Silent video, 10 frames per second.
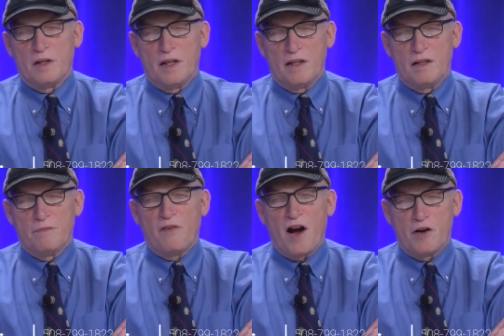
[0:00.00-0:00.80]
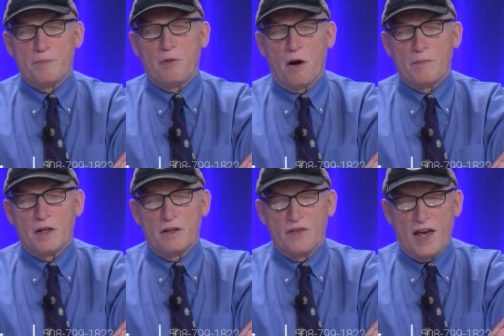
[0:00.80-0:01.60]
in the fire department.
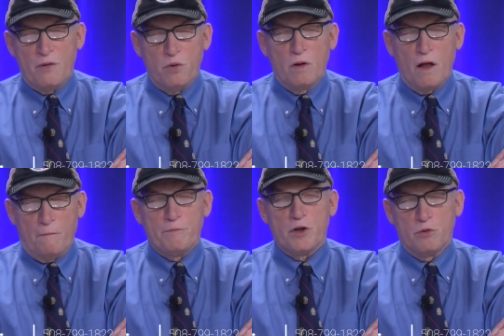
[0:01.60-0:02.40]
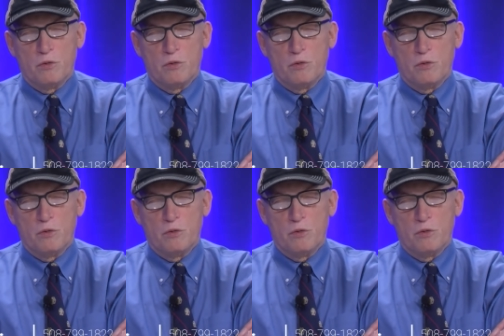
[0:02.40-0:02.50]
They will help you.